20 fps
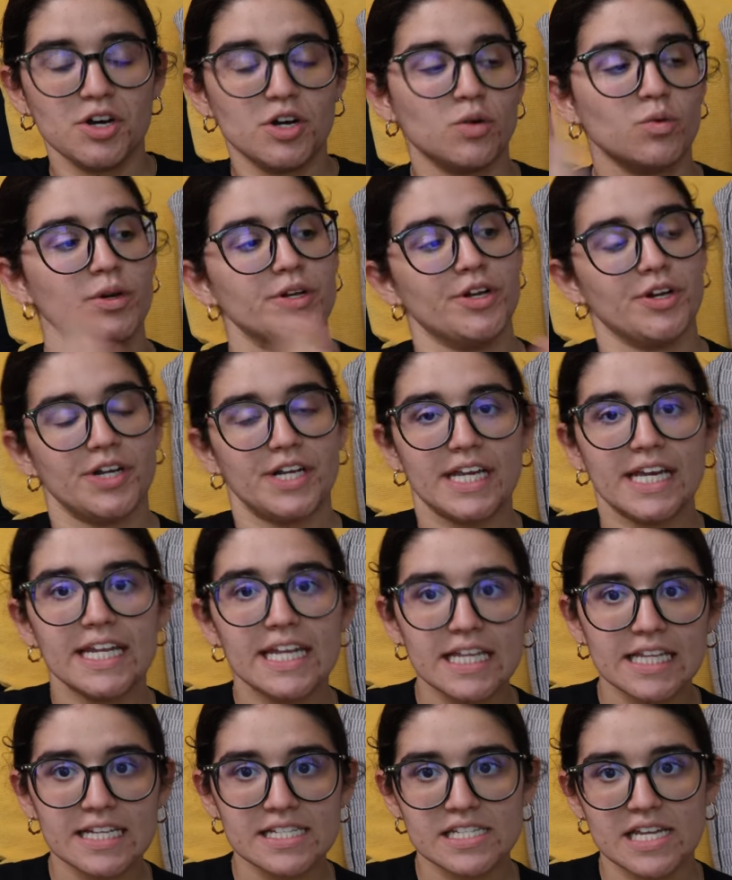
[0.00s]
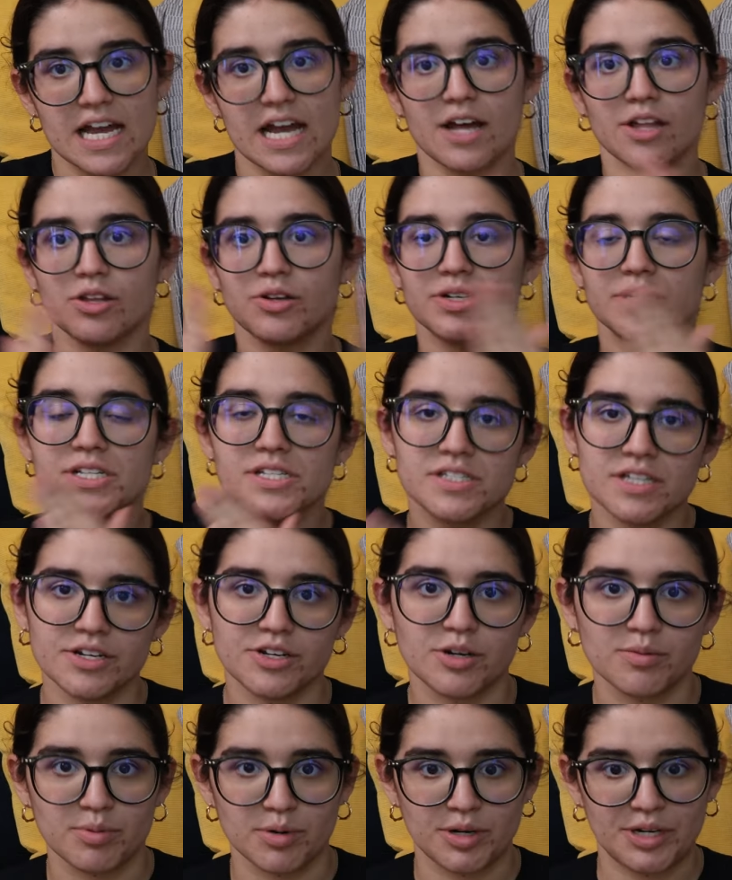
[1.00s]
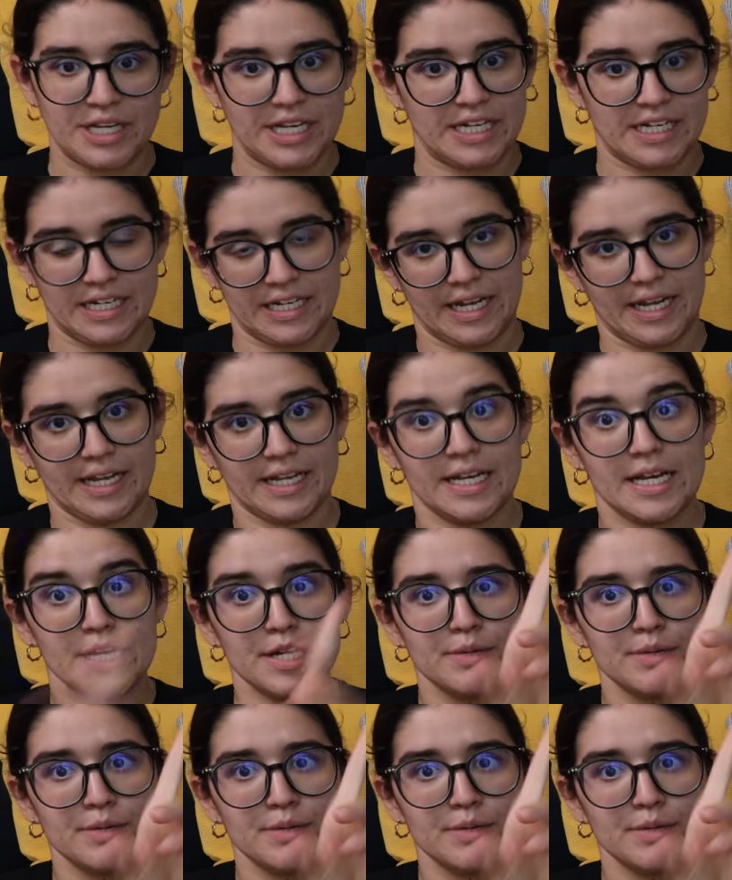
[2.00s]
Where you're eating less calories than you're burning in a day.